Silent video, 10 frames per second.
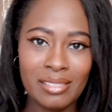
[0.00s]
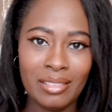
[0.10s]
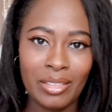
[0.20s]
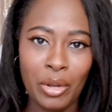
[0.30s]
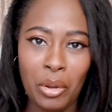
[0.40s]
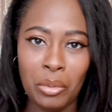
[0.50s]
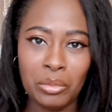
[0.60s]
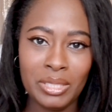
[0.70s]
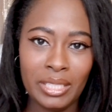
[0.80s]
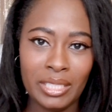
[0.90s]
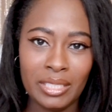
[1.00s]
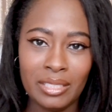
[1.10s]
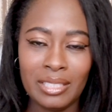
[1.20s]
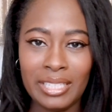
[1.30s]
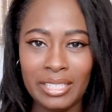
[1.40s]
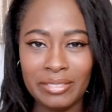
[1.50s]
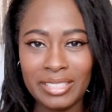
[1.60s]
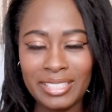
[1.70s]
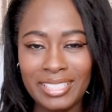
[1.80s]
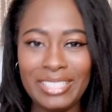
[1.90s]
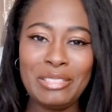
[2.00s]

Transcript: the hotel everything.